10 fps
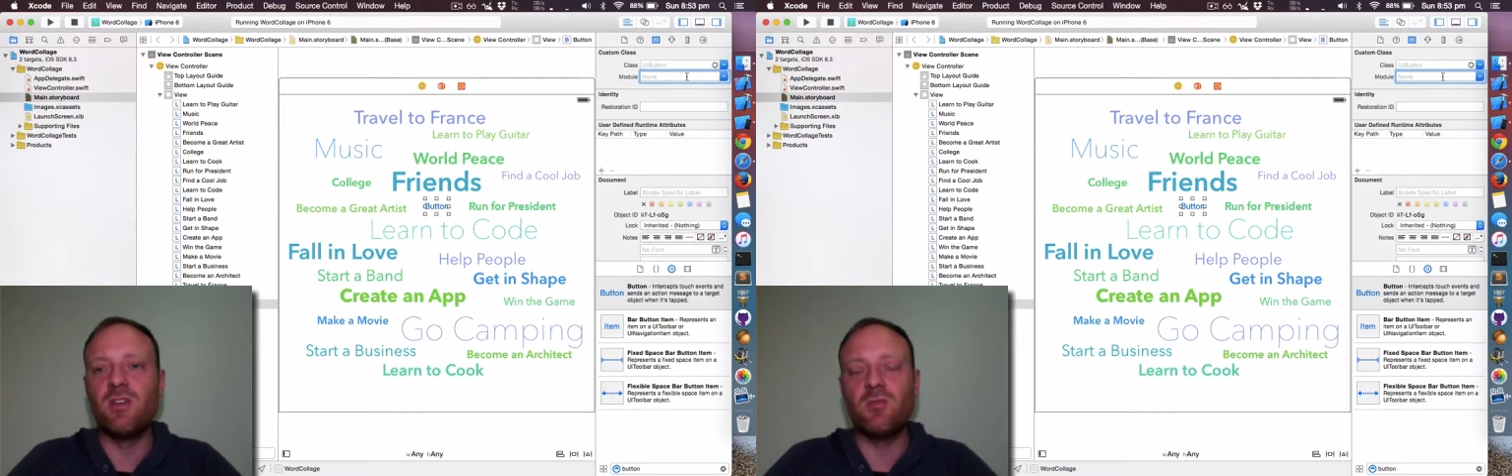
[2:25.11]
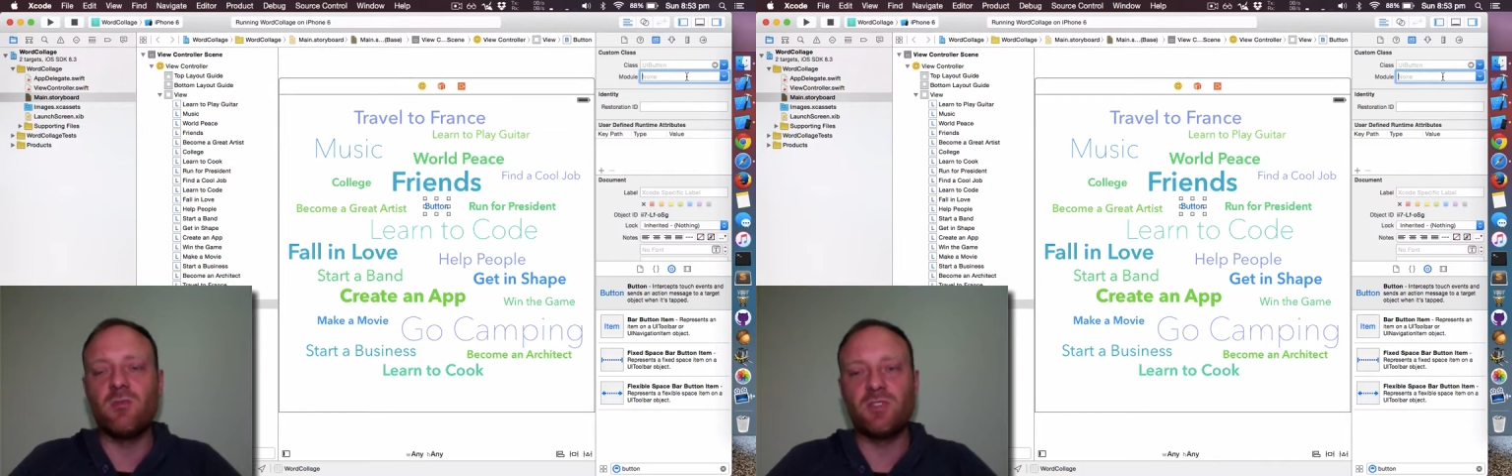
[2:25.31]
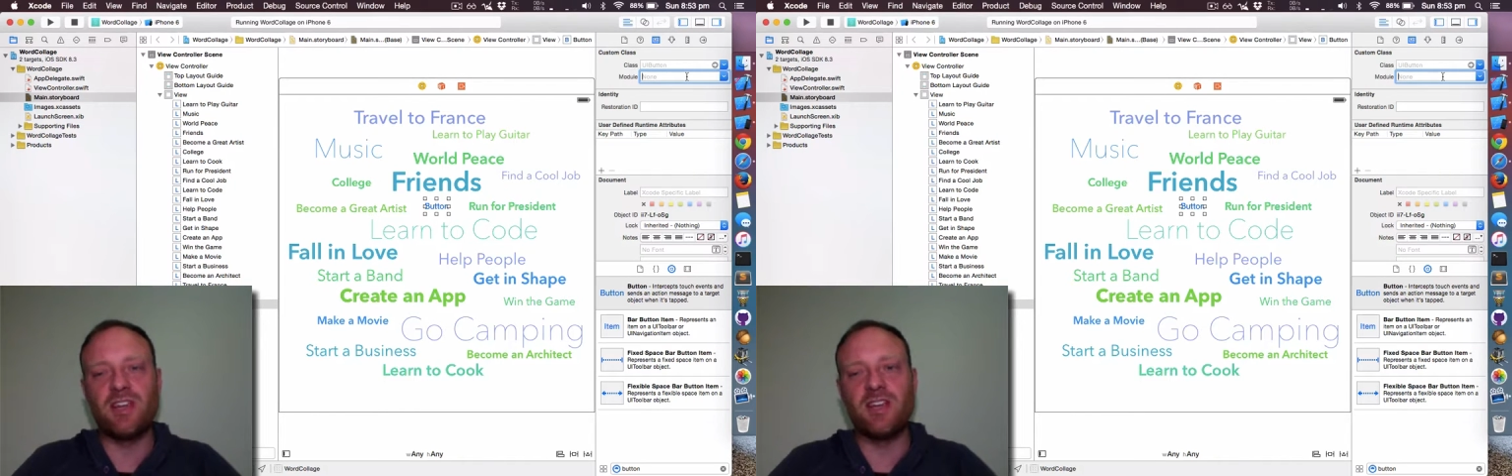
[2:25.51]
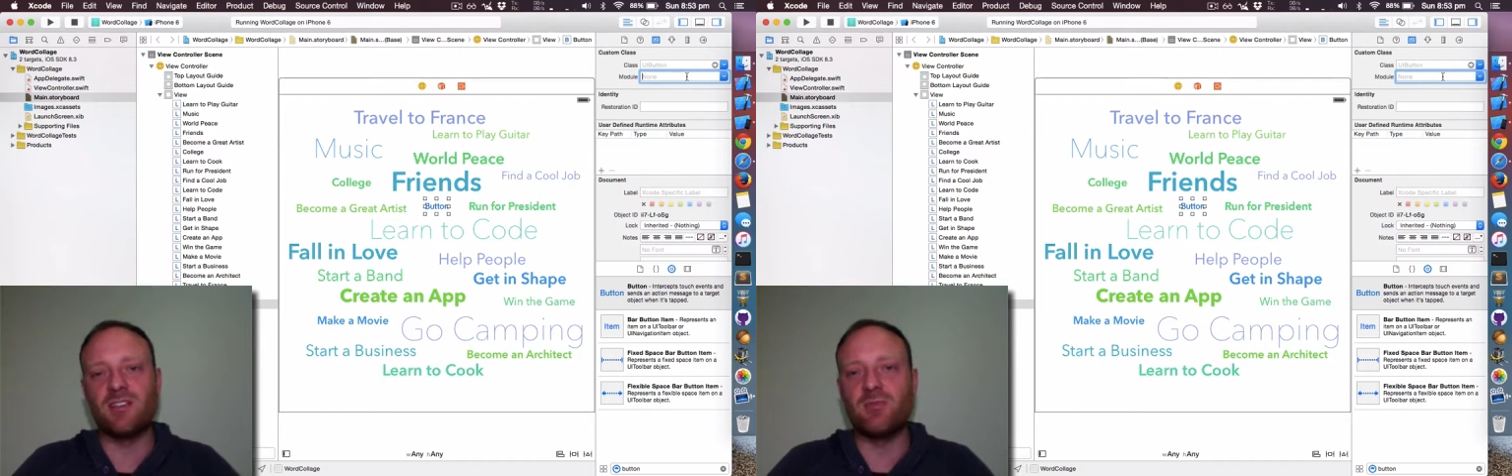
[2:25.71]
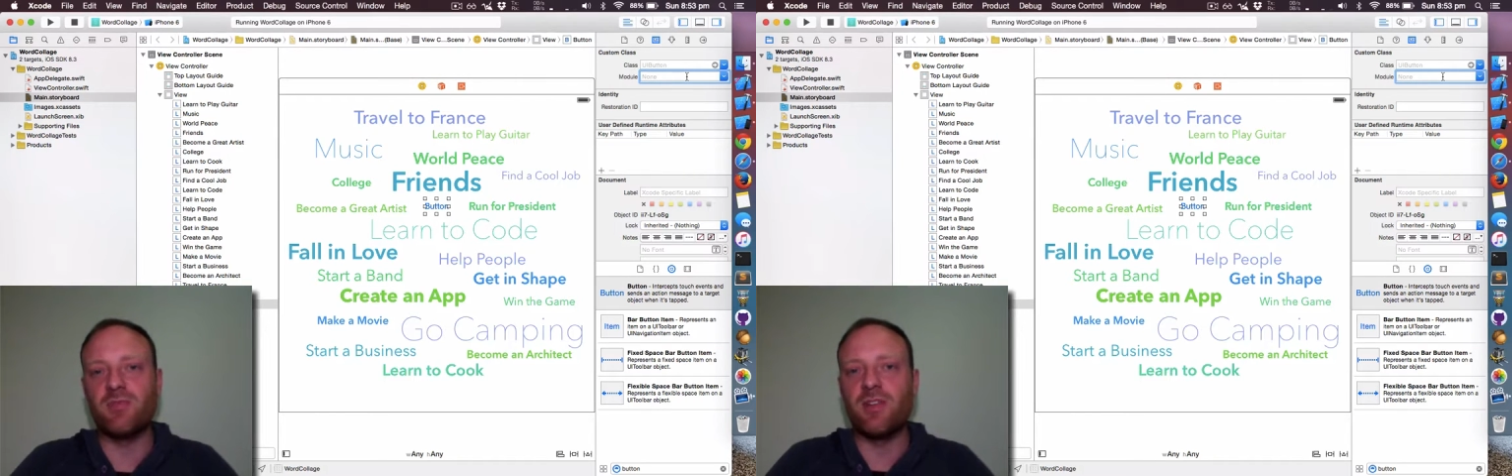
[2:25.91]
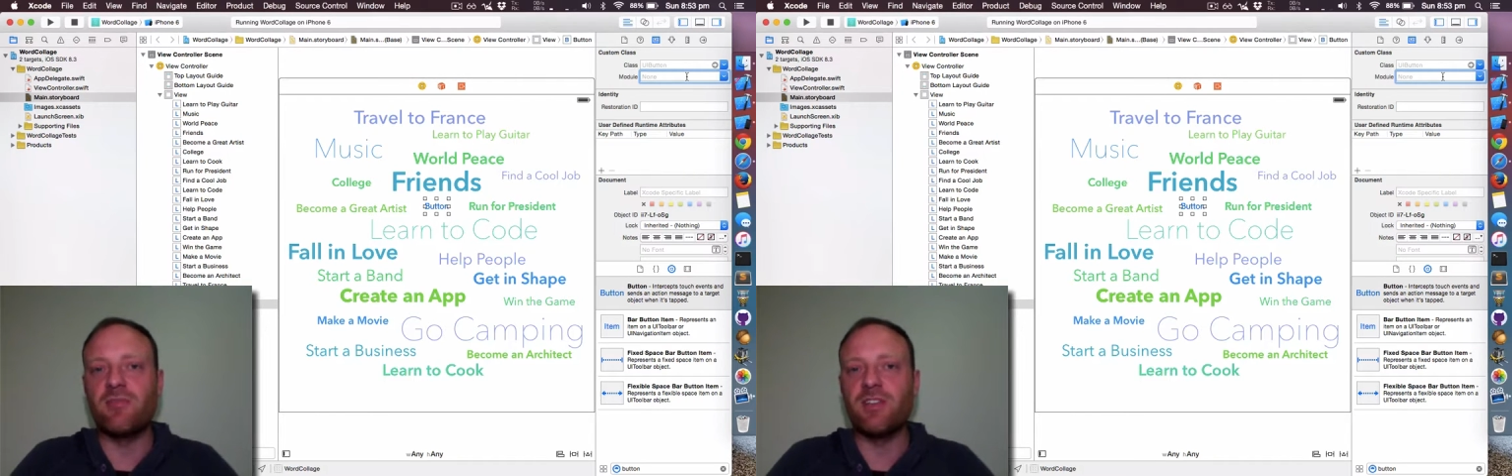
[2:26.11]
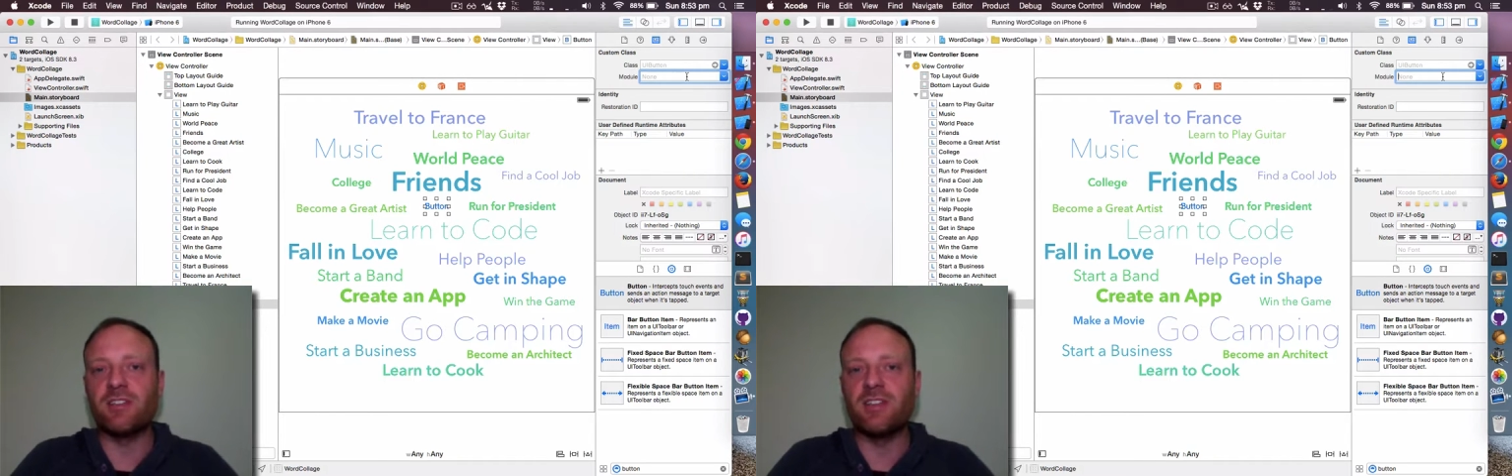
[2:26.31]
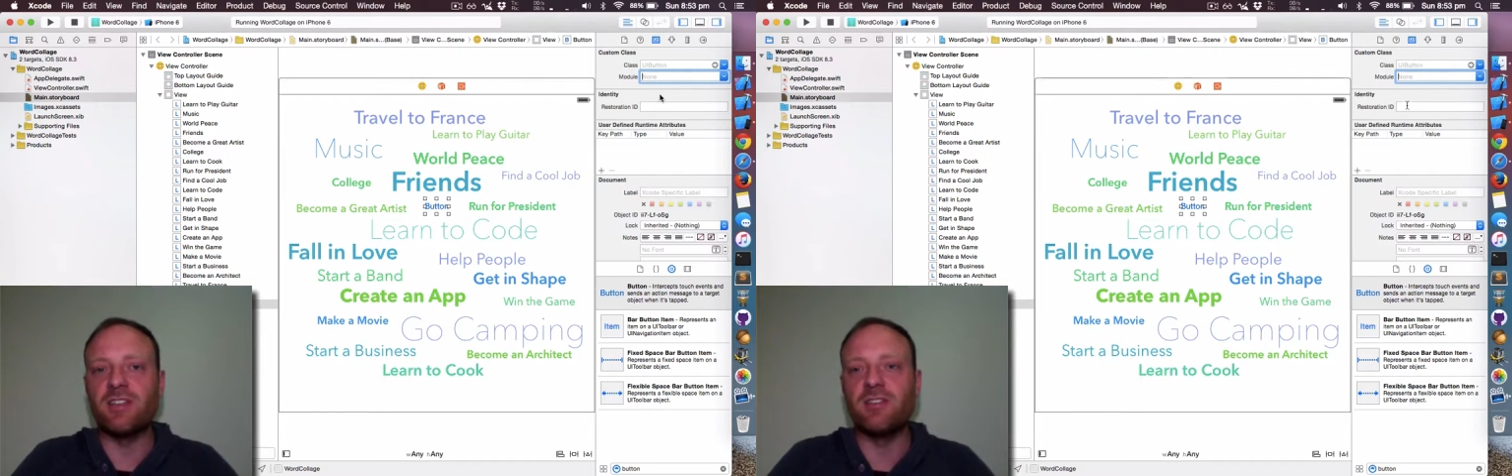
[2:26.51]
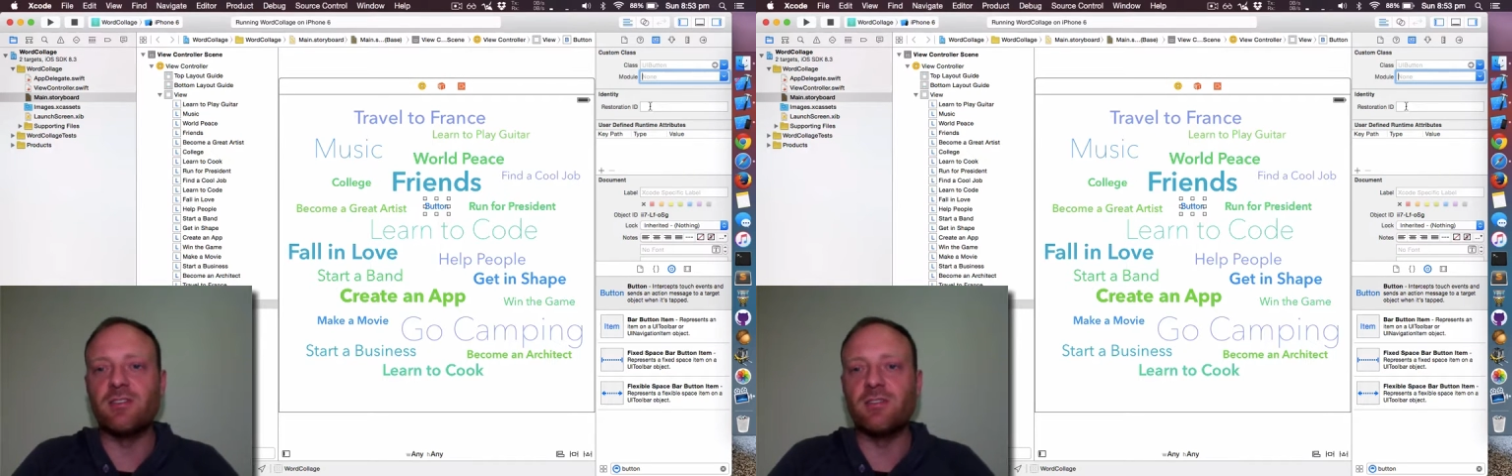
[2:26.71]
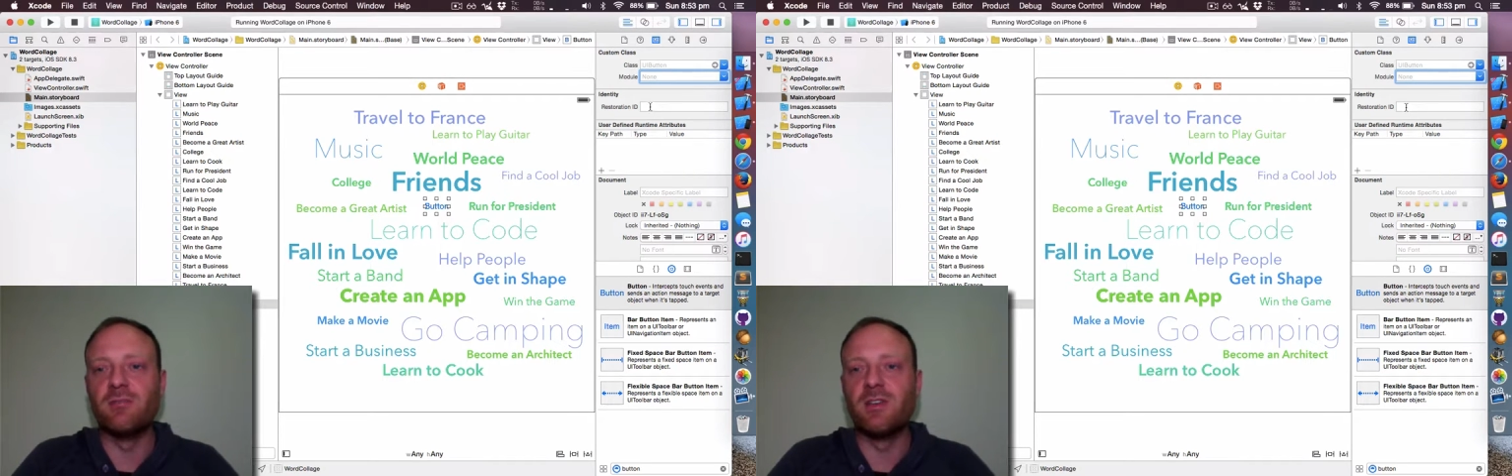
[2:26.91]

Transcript: which again is a pretty advanced thing to do.